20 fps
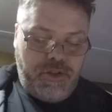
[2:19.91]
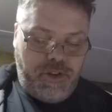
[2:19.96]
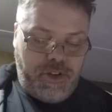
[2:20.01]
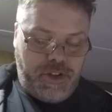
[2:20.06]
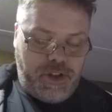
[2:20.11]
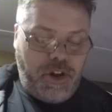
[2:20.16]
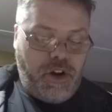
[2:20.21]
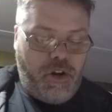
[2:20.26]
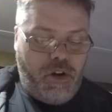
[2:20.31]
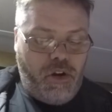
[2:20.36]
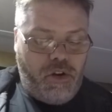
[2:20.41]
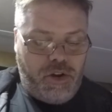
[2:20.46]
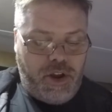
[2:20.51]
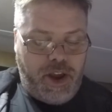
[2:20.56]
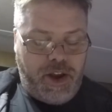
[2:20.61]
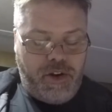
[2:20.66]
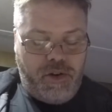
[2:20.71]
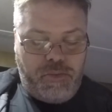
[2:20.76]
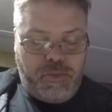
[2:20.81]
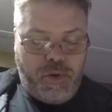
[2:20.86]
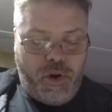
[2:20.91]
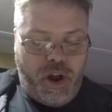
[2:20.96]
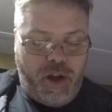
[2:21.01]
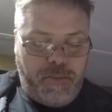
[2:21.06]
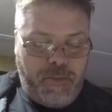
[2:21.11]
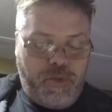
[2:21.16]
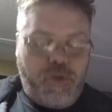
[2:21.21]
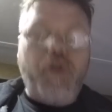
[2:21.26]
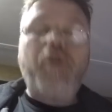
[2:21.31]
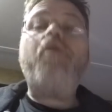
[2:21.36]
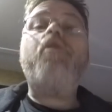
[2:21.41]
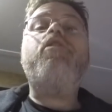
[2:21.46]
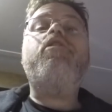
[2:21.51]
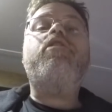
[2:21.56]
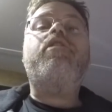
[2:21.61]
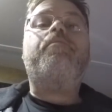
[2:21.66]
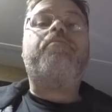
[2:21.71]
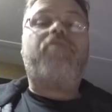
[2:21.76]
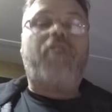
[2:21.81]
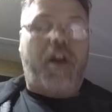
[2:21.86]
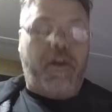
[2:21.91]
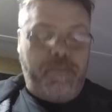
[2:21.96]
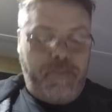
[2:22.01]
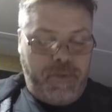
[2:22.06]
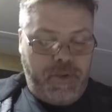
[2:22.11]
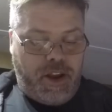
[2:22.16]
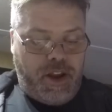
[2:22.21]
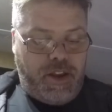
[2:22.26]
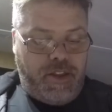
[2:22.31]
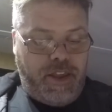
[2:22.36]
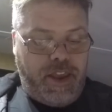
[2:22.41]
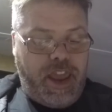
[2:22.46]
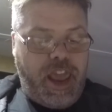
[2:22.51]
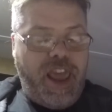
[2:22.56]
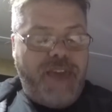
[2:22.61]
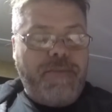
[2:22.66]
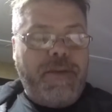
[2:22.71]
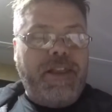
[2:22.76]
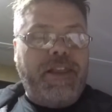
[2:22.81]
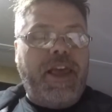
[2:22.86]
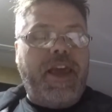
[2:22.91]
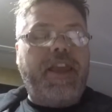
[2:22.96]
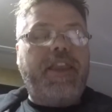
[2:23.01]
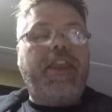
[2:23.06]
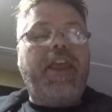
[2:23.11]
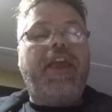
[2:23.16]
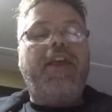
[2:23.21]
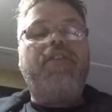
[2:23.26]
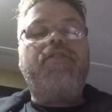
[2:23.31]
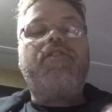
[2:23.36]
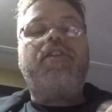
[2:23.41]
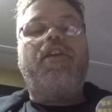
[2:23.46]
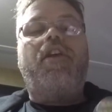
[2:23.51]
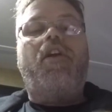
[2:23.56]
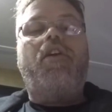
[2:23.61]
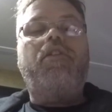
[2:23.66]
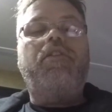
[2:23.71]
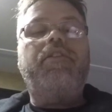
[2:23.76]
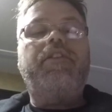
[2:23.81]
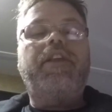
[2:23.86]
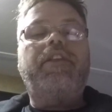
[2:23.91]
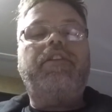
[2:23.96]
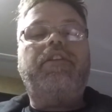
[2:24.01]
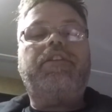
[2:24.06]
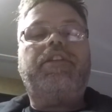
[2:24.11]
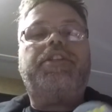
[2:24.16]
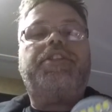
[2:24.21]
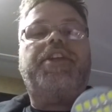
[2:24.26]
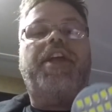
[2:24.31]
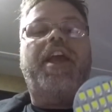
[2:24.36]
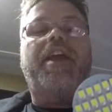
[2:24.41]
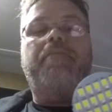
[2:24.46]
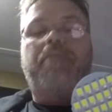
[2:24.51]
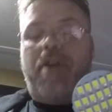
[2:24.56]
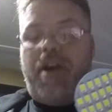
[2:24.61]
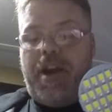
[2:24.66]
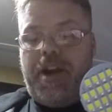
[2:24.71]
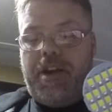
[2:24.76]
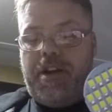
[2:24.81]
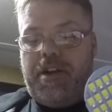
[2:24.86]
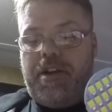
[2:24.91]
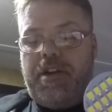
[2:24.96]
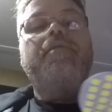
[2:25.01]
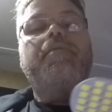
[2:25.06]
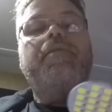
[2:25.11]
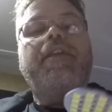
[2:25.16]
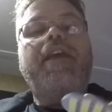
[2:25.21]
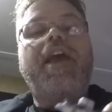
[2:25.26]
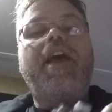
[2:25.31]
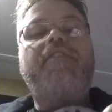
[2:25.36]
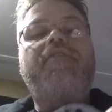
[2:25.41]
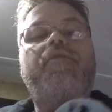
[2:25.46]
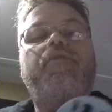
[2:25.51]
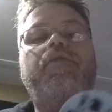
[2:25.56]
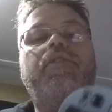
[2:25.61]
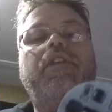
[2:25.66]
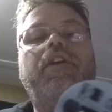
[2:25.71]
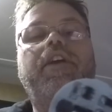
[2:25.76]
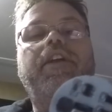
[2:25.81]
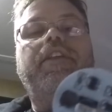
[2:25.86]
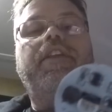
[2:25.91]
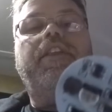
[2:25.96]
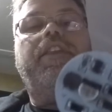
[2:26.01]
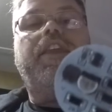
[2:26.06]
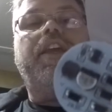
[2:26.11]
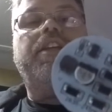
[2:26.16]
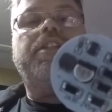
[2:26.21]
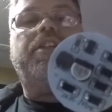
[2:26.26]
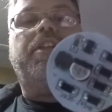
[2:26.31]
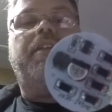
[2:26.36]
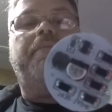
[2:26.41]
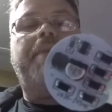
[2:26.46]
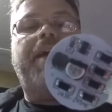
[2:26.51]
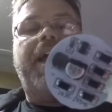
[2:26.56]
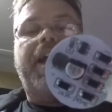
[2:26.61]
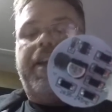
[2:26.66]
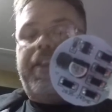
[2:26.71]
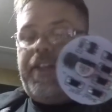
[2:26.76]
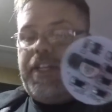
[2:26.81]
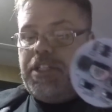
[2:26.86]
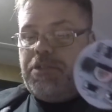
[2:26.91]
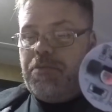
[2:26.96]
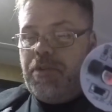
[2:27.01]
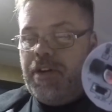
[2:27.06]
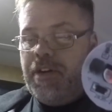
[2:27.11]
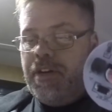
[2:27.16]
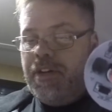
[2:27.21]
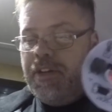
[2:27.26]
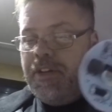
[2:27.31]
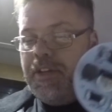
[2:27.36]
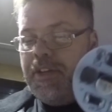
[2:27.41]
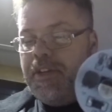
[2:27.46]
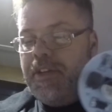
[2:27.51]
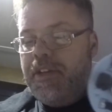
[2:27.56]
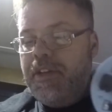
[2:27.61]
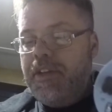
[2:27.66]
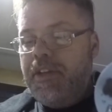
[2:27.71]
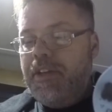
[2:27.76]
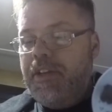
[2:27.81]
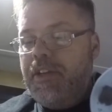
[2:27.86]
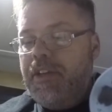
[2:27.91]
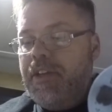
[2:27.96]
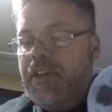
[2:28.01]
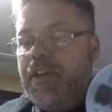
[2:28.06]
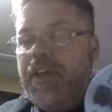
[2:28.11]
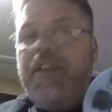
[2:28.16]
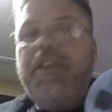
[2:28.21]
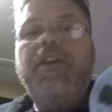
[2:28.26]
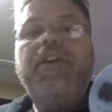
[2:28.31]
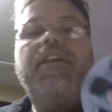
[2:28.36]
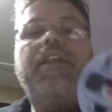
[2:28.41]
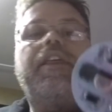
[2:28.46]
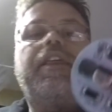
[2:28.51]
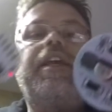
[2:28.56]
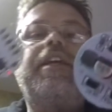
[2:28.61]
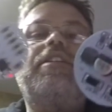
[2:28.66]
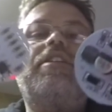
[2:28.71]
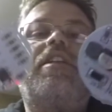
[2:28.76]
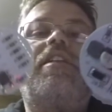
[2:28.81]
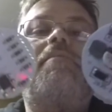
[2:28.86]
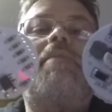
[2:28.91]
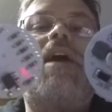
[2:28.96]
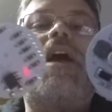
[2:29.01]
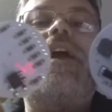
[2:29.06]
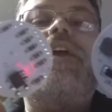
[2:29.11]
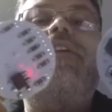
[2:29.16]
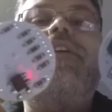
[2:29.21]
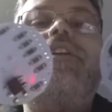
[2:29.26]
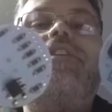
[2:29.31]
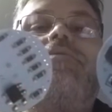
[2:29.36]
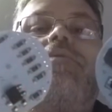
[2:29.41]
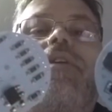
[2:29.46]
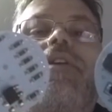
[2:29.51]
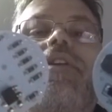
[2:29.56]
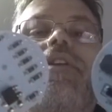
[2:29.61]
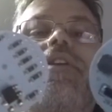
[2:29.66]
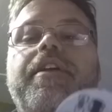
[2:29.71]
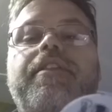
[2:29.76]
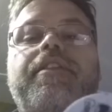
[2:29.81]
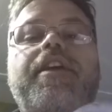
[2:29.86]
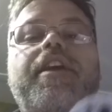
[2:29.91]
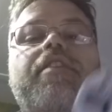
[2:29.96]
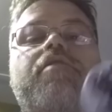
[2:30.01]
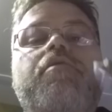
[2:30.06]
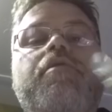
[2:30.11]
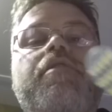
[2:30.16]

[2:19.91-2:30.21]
So I said, oh, okay, no problem. So I ordered them some. And they came in like this, you know, they look the same, right? They have, look at the things on the back of this one. And look at the things on the back of this one. These